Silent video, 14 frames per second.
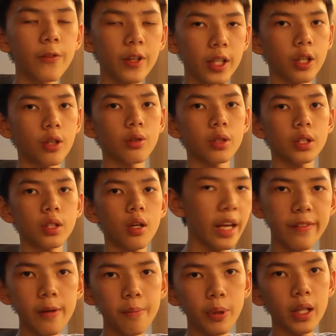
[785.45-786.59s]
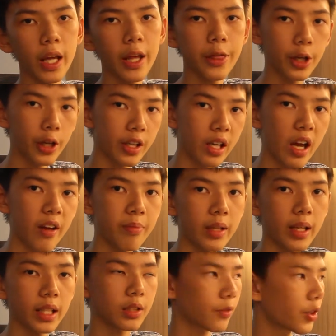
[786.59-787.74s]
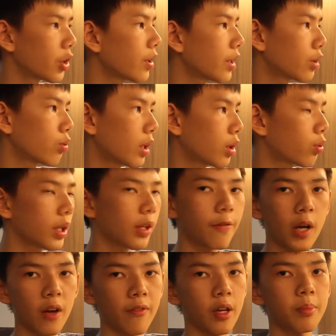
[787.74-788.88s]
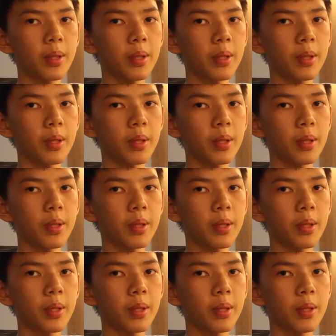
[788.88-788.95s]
videos. If you put a 30 FPS video into a 25